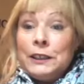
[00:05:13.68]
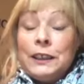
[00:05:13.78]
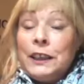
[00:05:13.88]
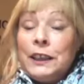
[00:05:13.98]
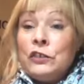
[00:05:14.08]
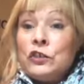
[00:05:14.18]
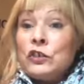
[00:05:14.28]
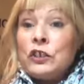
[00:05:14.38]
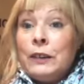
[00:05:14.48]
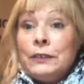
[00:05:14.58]
he can just
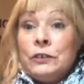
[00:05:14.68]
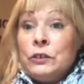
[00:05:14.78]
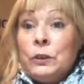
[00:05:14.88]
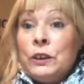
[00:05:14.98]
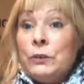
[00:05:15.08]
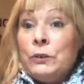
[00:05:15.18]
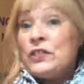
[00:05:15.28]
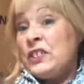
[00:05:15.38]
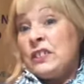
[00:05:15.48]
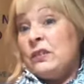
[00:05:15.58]
go out and do what he
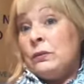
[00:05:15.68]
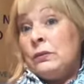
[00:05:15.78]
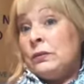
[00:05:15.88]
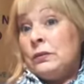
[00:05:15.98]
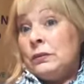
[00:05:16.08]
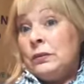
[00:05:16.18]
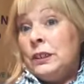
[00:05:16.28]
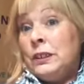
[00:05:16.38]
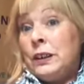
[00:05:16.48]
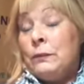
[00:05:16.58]
wants to do. Yeah.
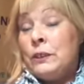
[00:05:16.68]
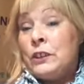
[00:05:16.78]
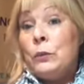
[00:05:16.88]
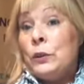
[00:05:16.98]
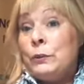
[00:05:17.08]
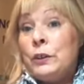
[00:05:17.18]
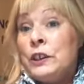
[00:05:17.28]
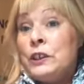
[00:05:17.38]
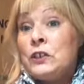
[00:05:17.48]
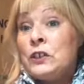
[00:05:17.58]
You don't want to work,
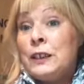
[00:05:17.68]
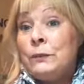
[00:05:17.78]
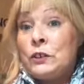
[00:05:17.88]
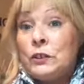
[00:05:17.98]
doesn't have to.